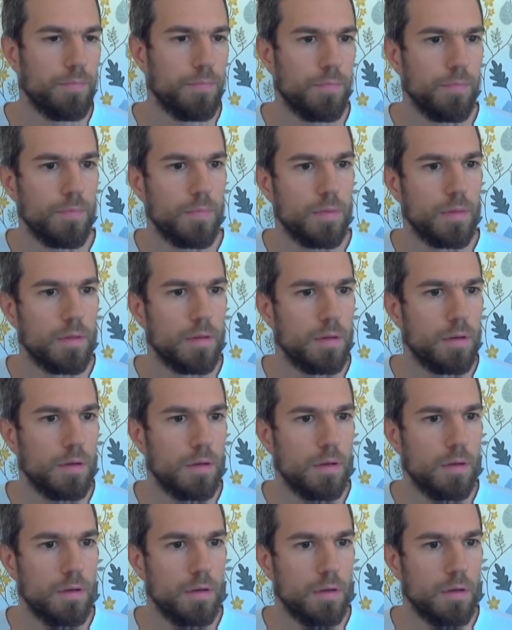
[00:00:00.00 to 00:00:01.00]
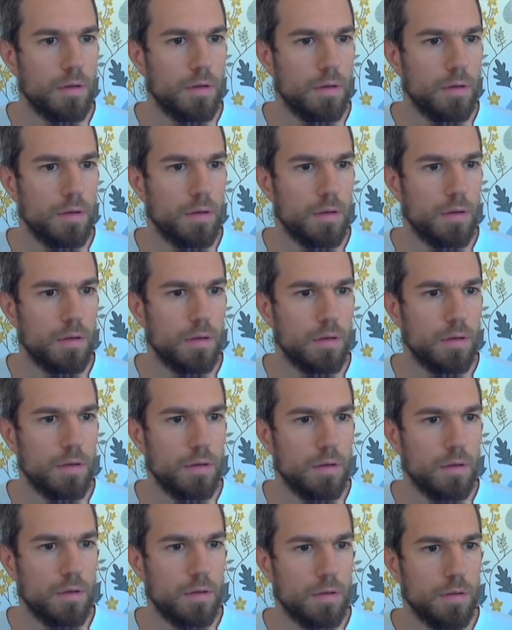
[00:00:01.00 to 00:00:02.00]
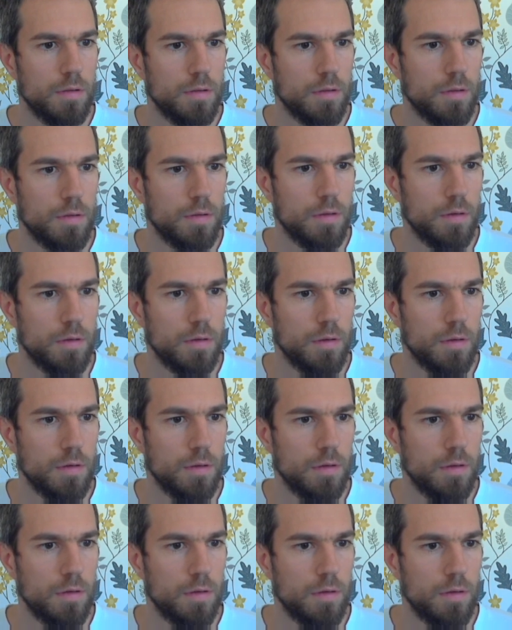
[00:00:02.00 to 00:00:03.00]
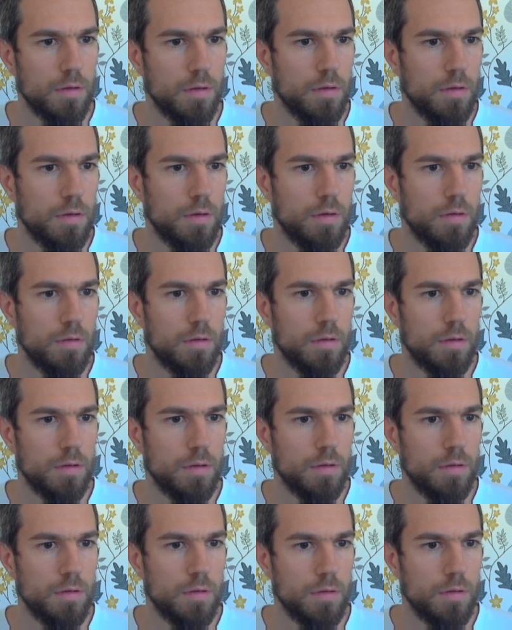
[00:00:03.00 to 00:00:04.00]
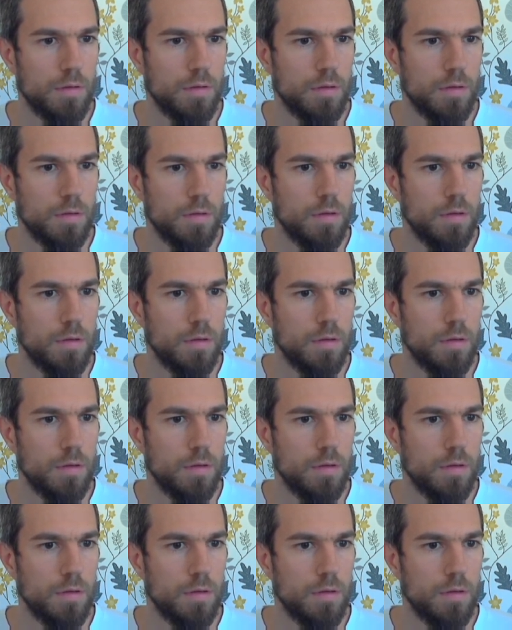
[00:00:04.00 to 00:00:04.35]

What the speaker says: Nobody speaks.